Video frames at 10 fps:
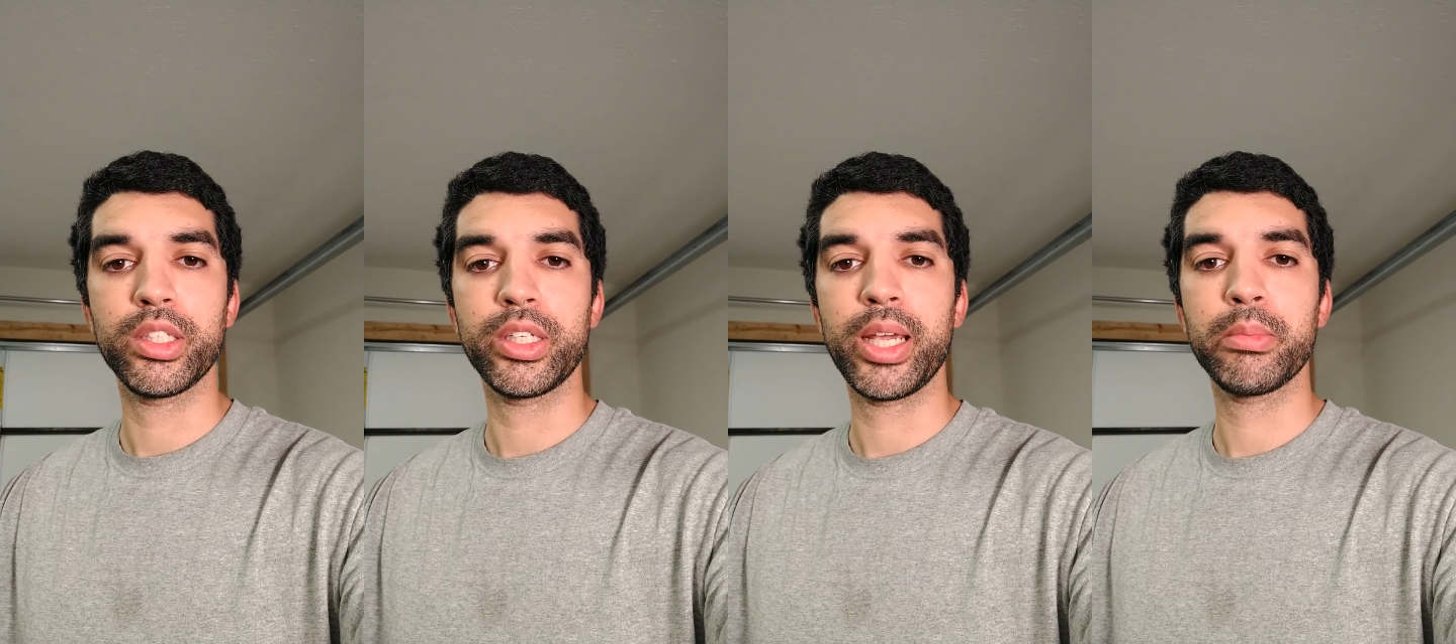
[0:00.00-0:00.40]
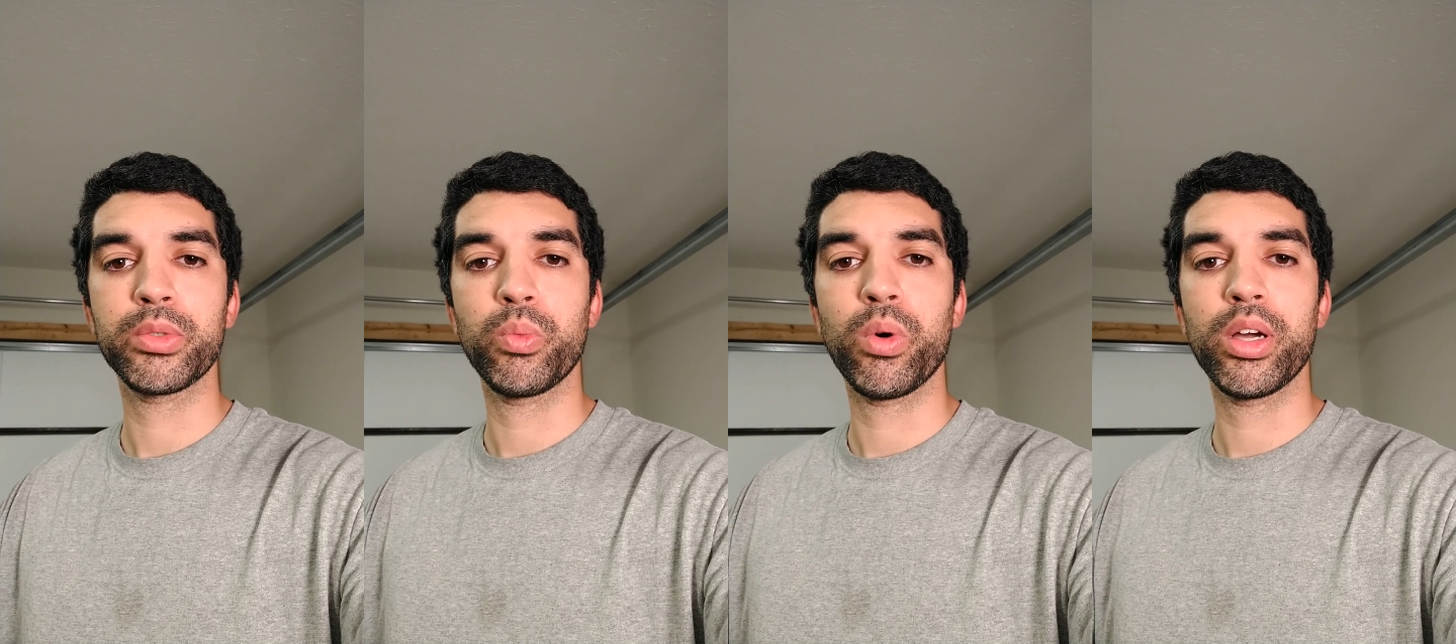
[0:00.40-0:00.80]
In
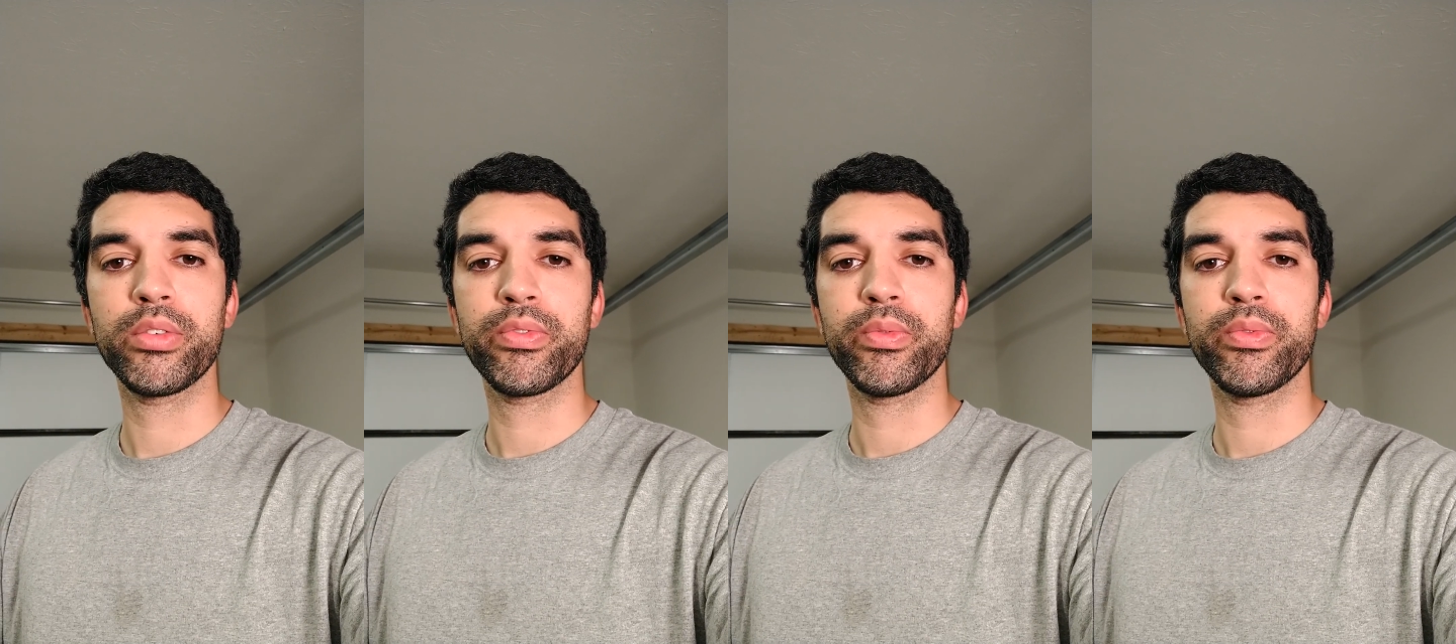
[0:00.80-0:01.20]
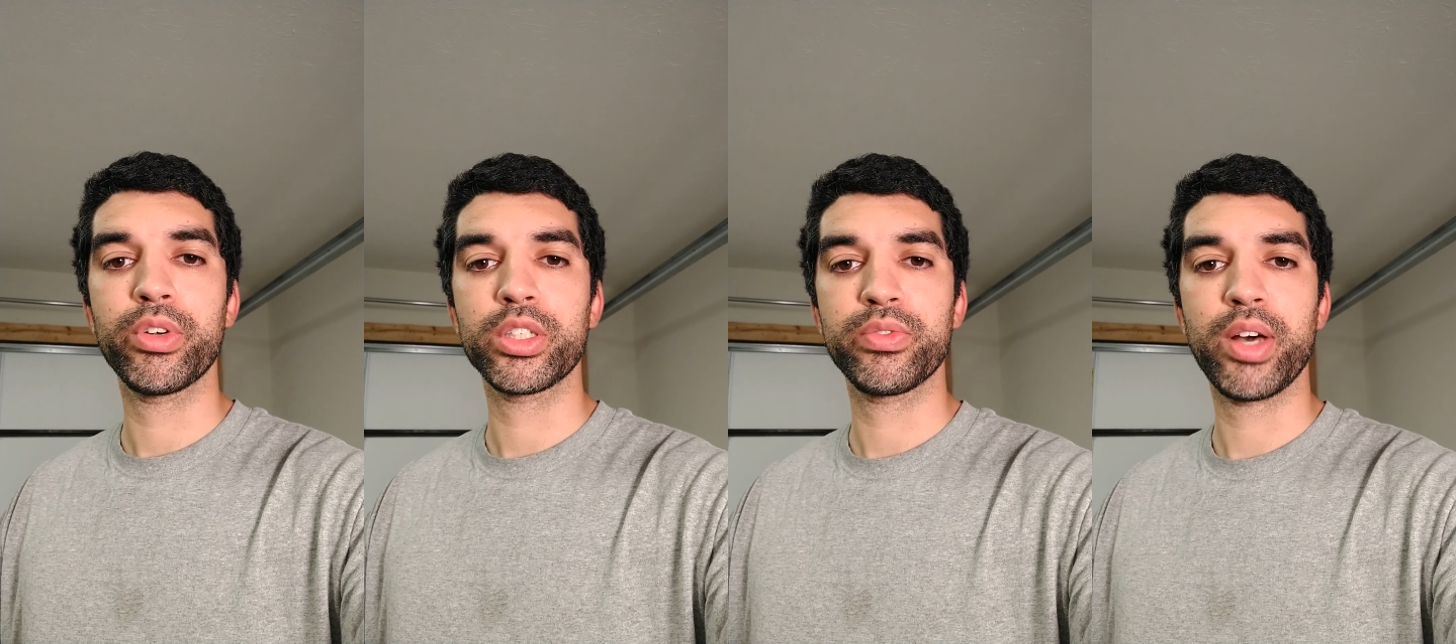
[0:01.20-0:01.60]
James 1
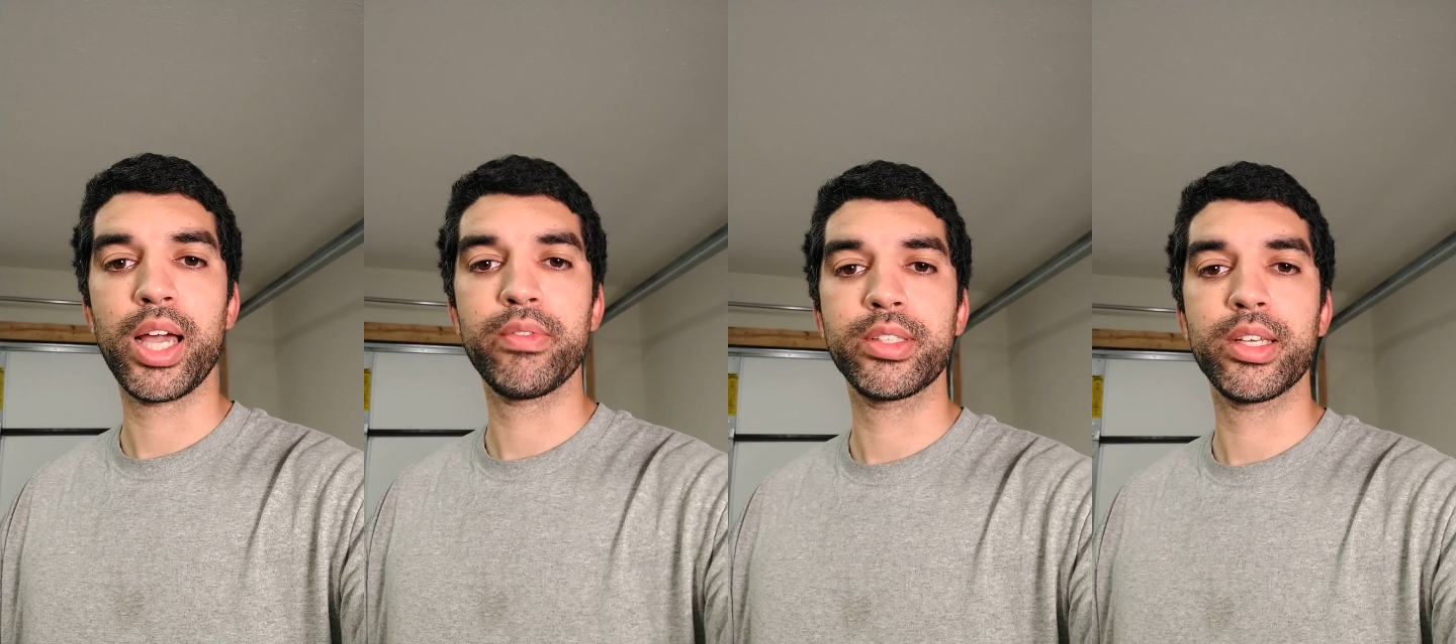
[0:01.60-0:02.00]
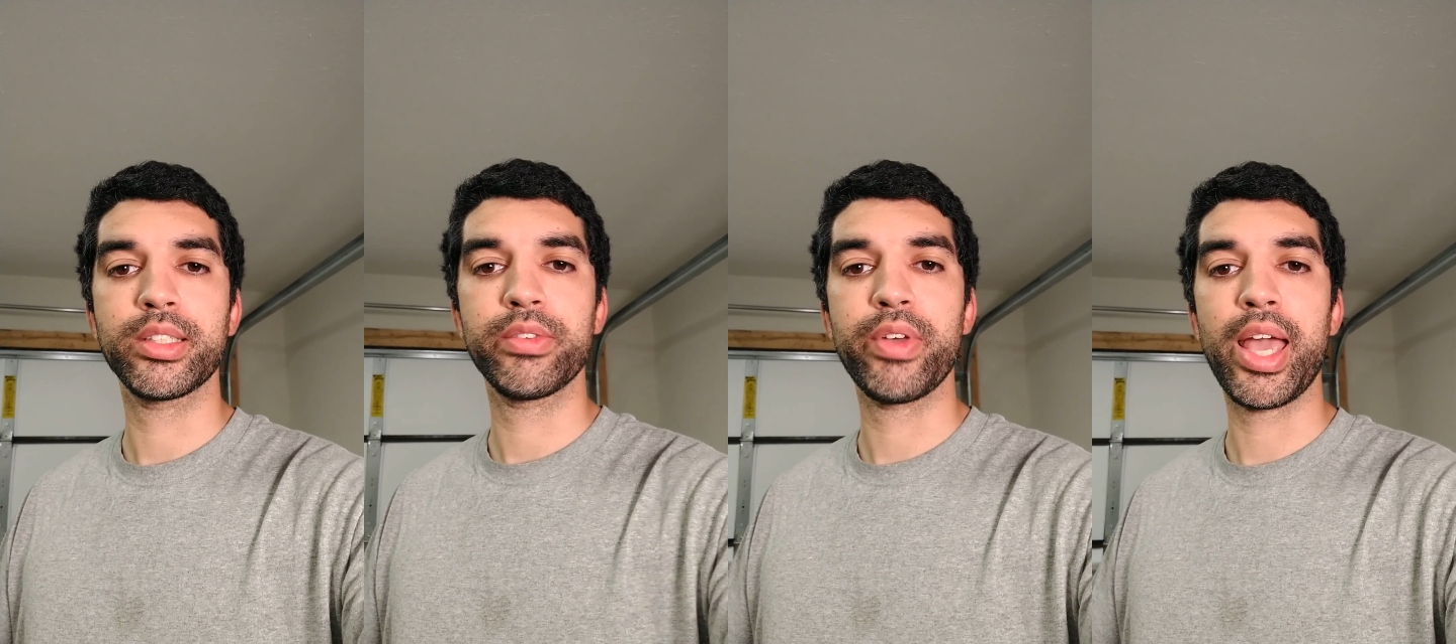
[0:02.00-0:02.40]
verse 5, it
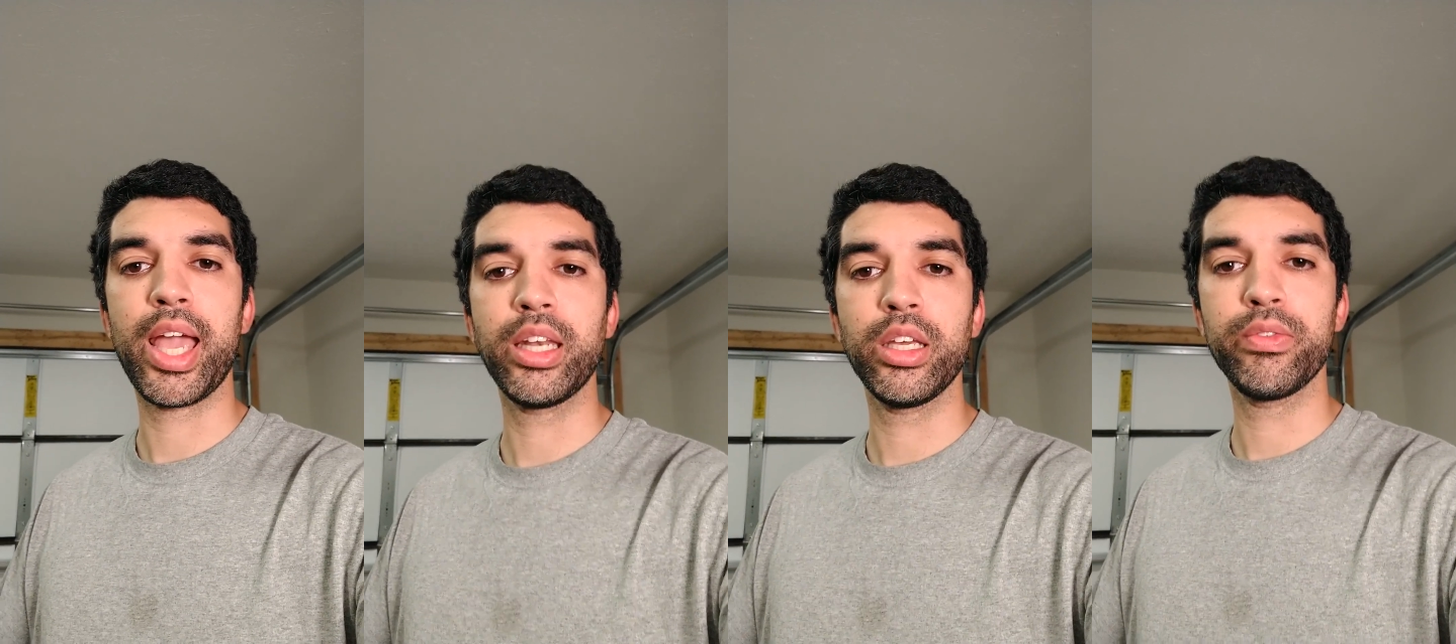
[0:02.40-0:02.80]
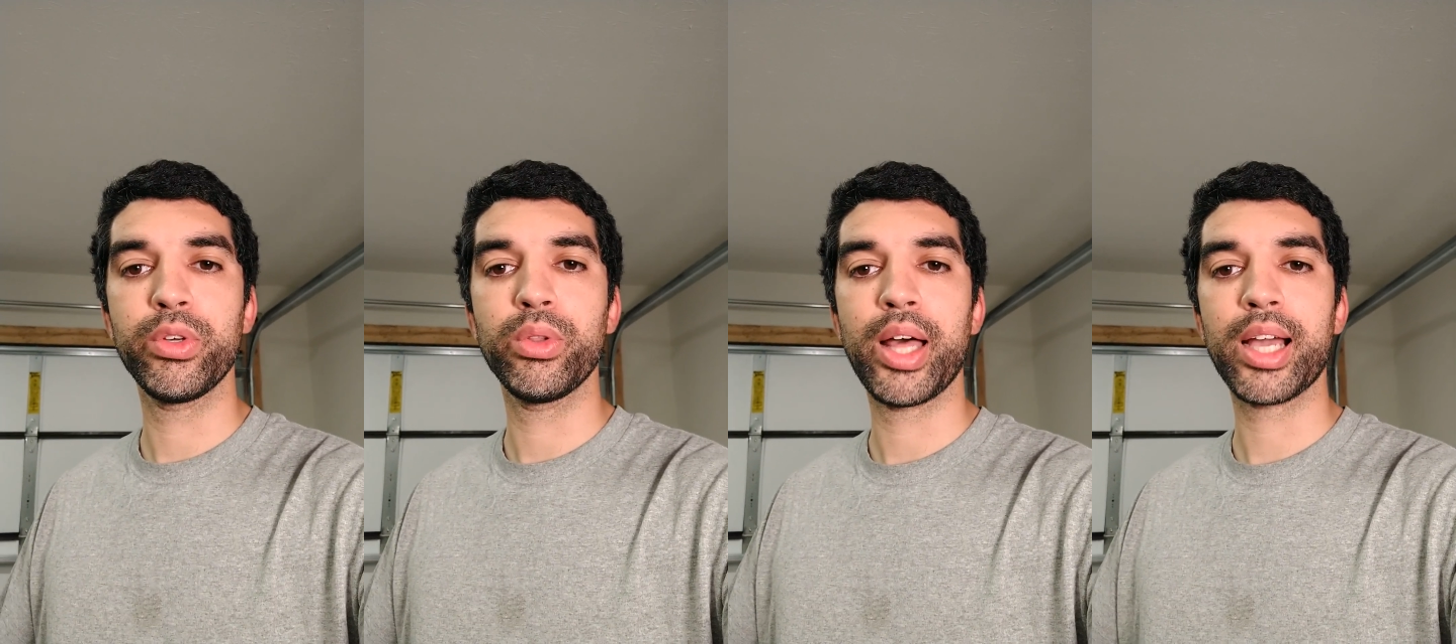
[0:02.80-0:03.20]
says, if any of
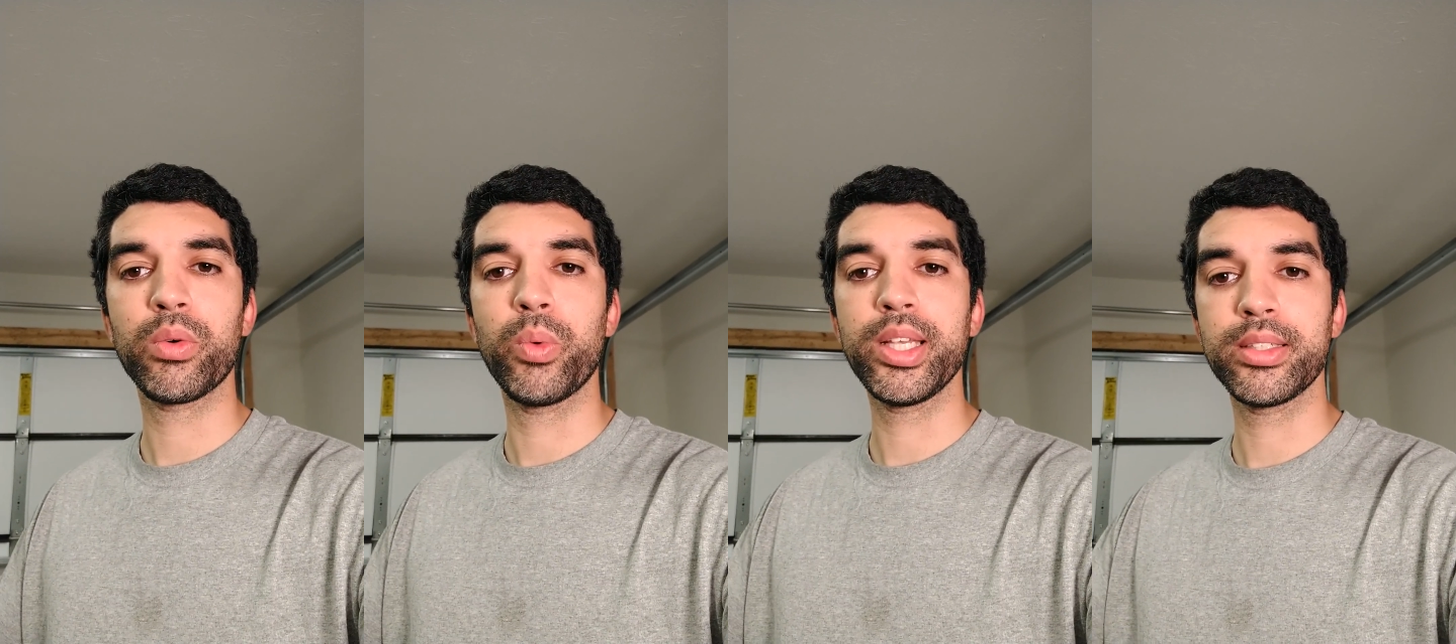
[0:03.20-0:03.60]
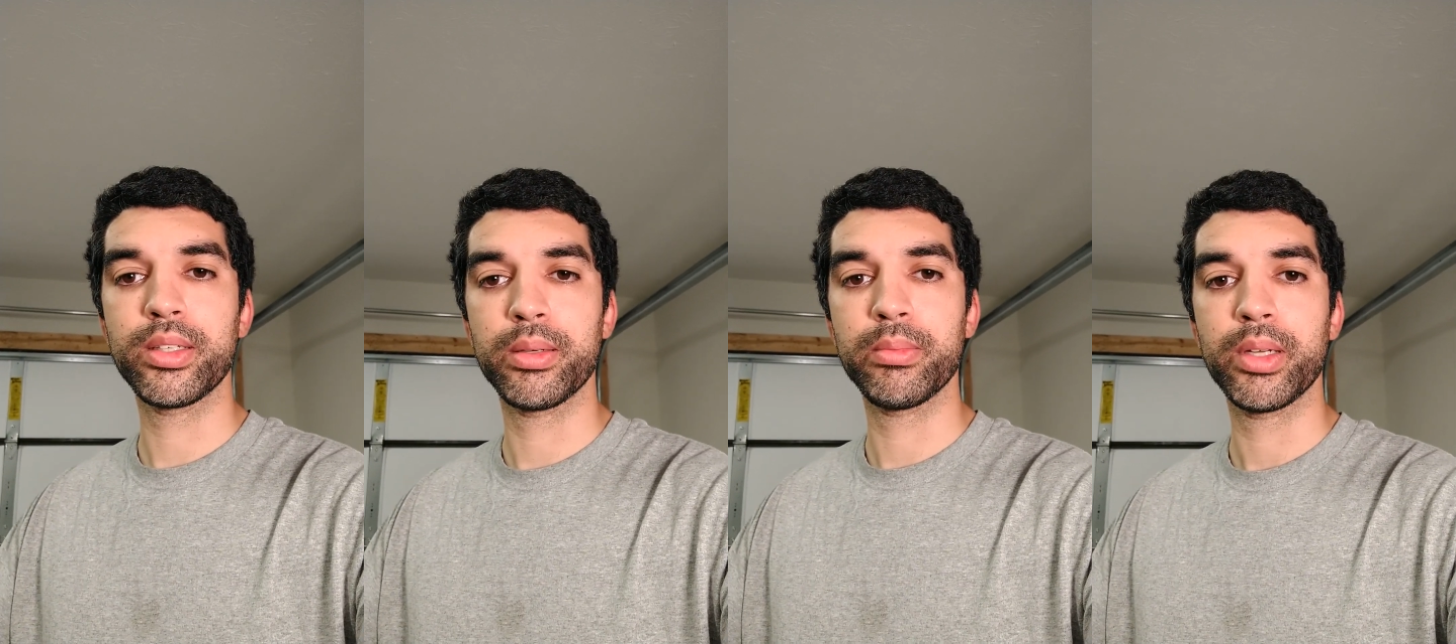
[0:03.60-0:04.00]
you lack
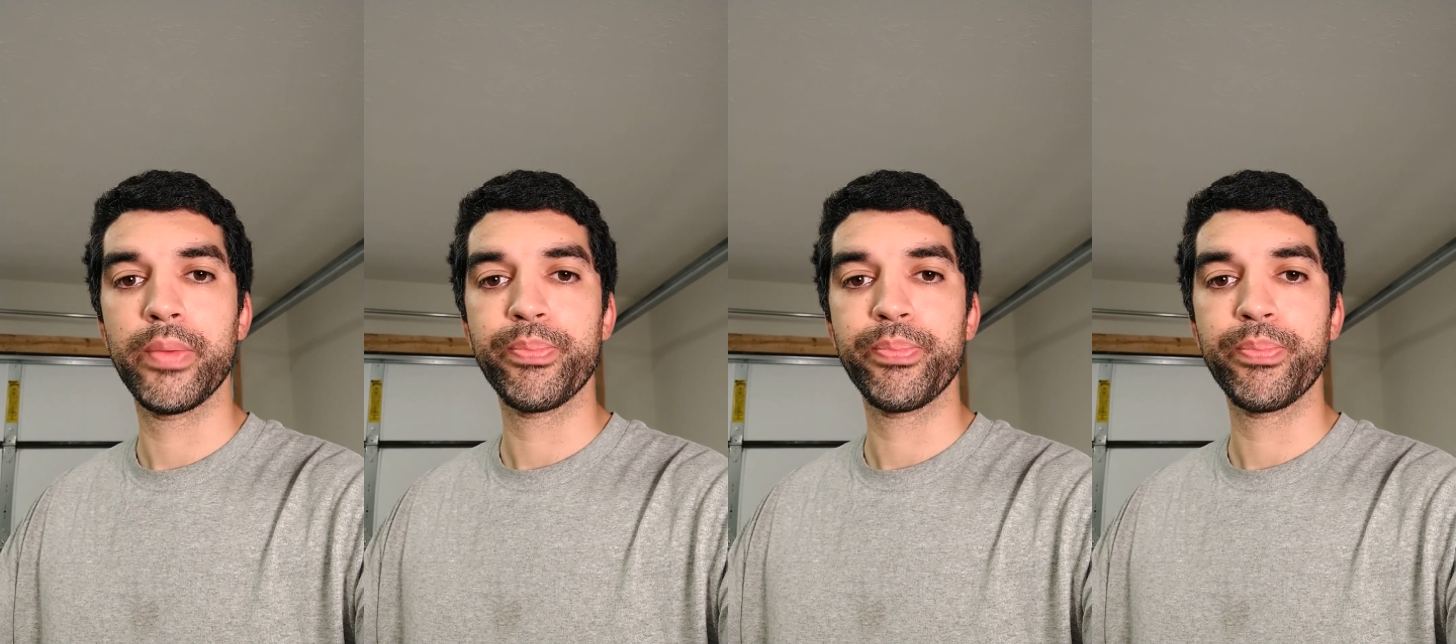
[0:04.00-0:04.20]
wisdom,